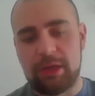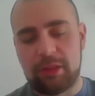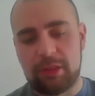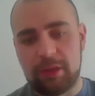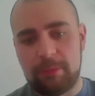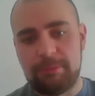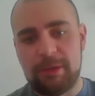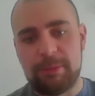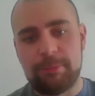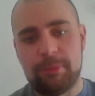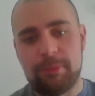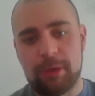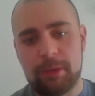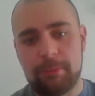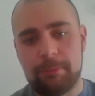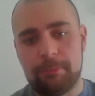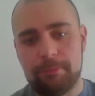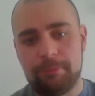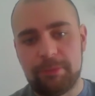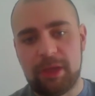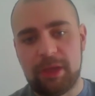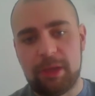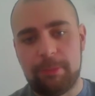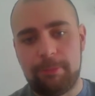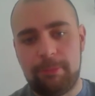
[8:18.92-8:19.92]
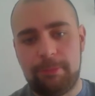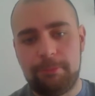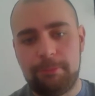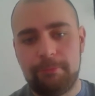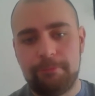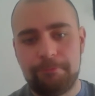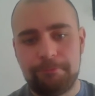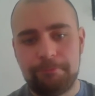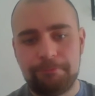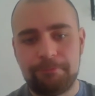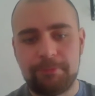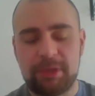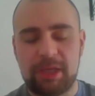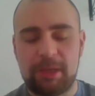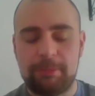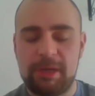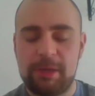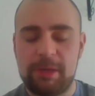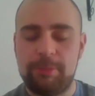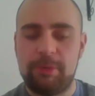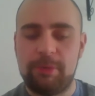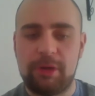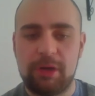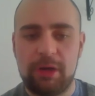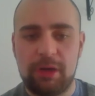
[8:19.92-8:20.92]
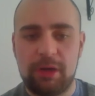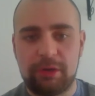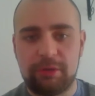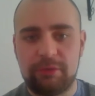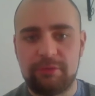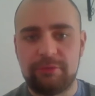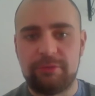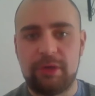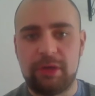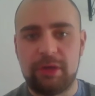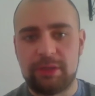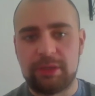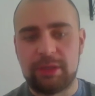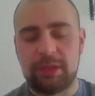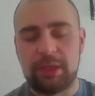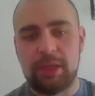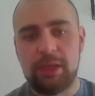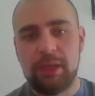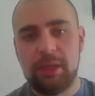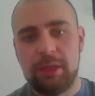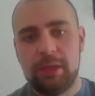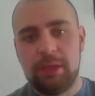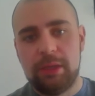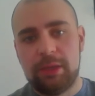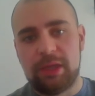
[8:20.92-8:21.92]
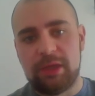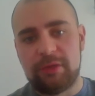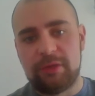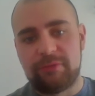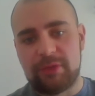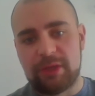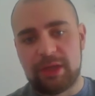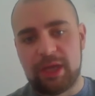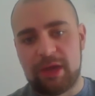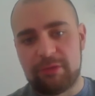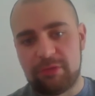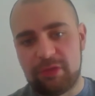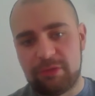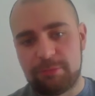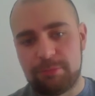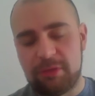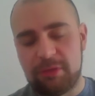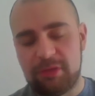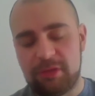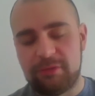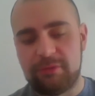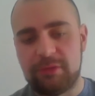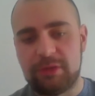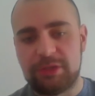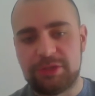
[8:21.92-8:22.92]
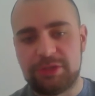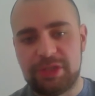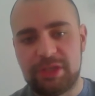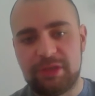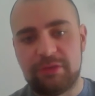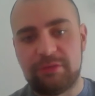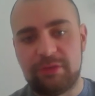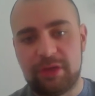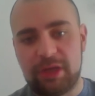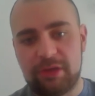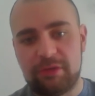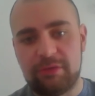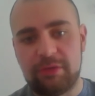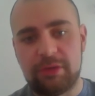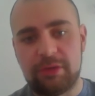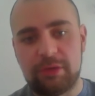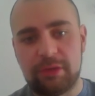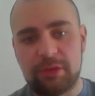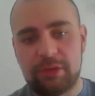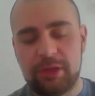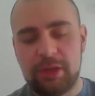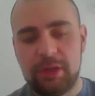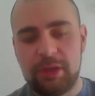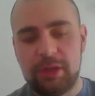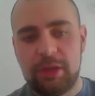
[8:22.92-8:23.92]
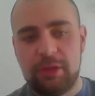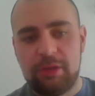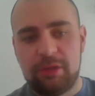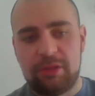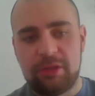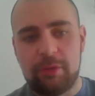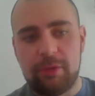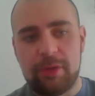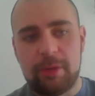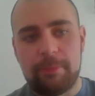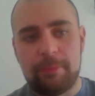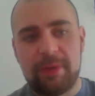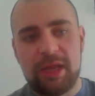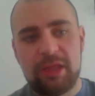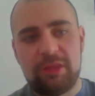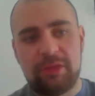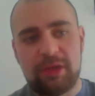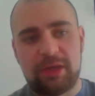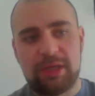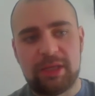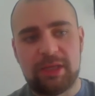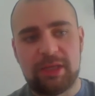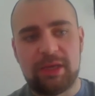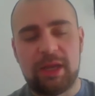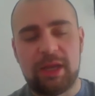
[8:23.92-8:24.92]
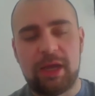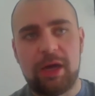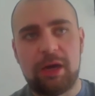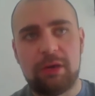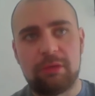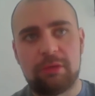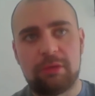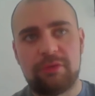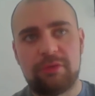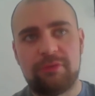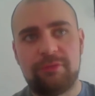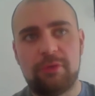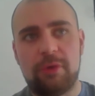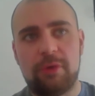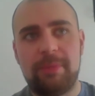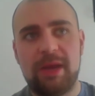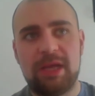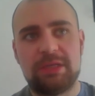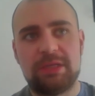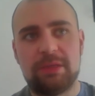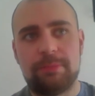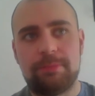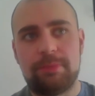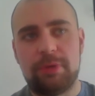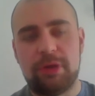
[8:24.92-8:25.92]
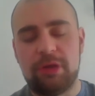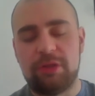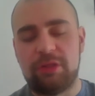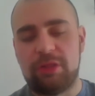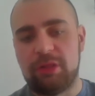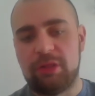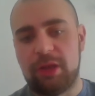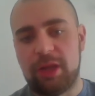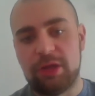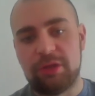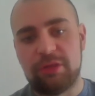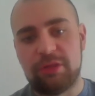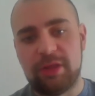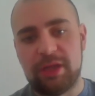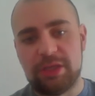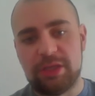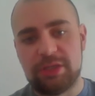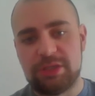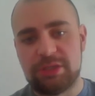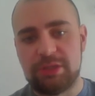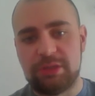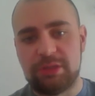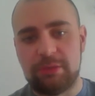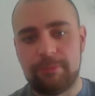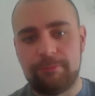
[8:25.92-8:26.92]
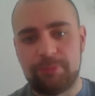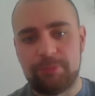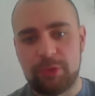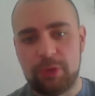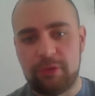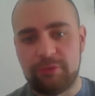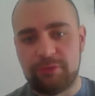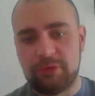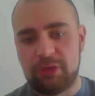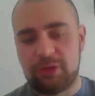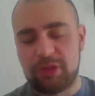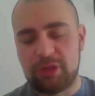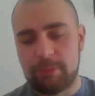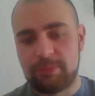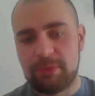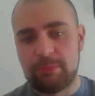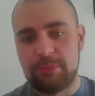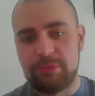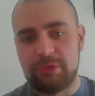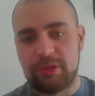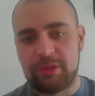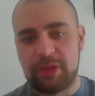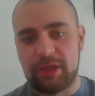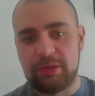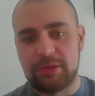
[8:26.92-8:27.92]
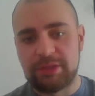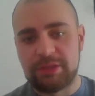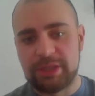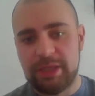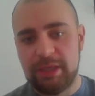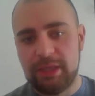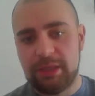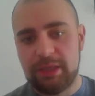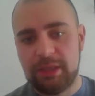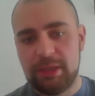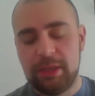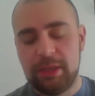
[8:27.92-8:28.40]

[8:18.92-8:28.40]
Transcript: some people, yeah, yeah, people can't convert that if they have specific gene variants. So it basically allows for better personalization of the supplements that you take.